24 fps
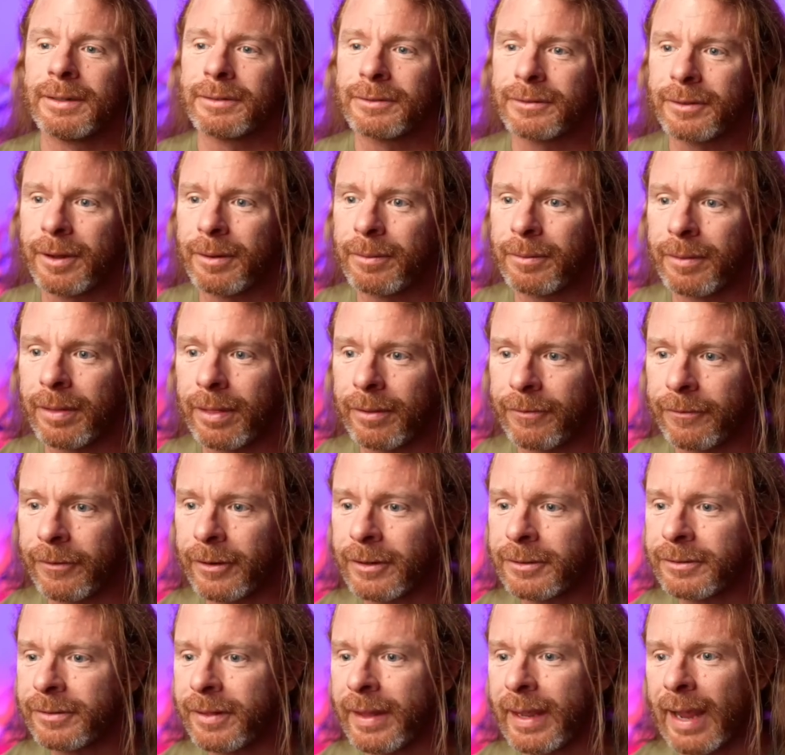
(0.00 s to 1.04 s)
So the
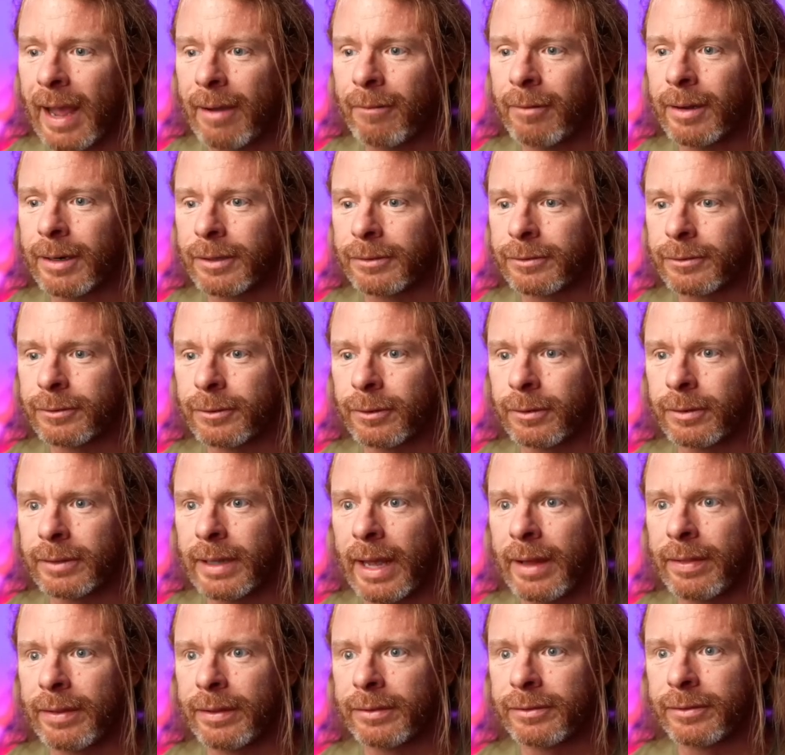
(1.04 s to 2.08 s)
first thing, I want to scroll
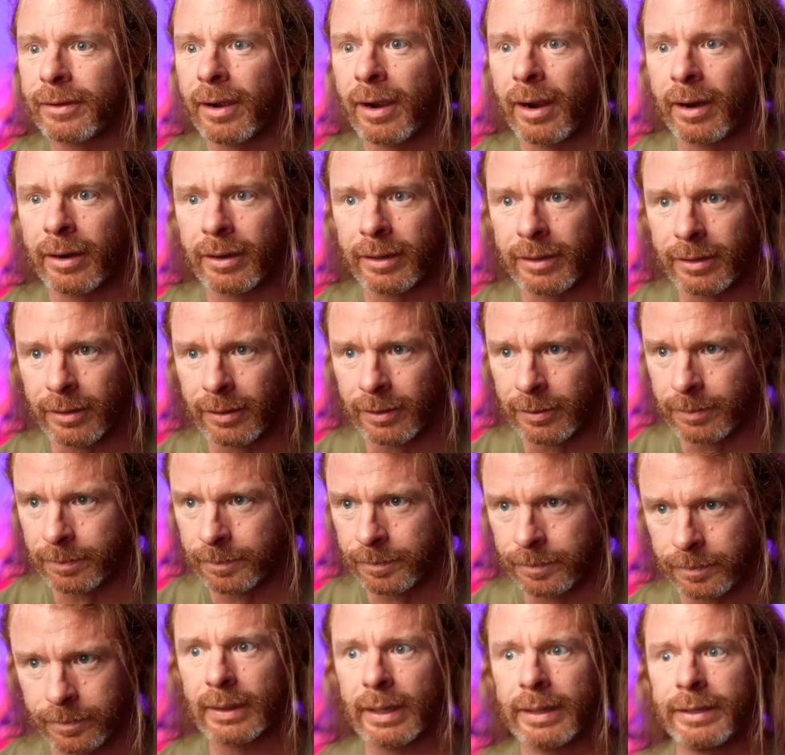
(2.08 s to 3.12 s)
down this
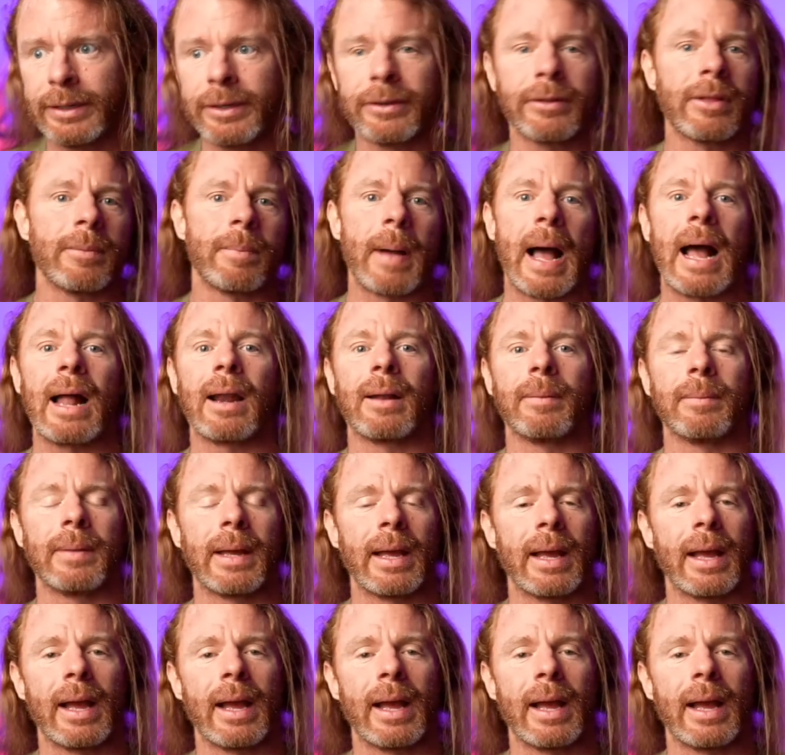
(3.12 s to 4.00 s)
article near the bottom.